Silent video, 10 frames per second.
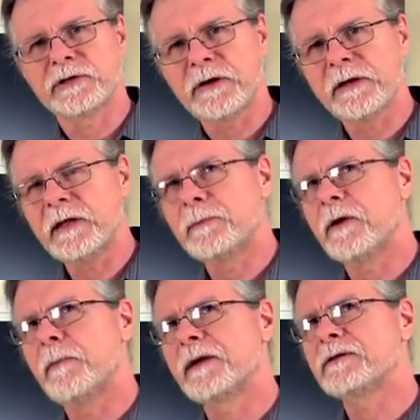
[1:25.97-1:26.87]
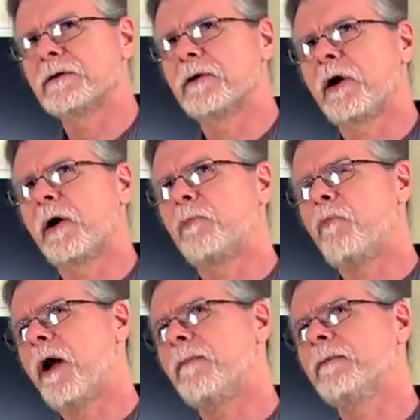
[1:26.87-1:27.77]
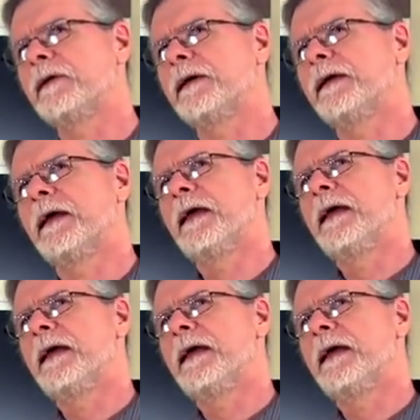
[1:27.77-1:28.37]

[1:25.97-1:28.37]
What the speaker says: Jerry Leiber and Mike Stoller are probably,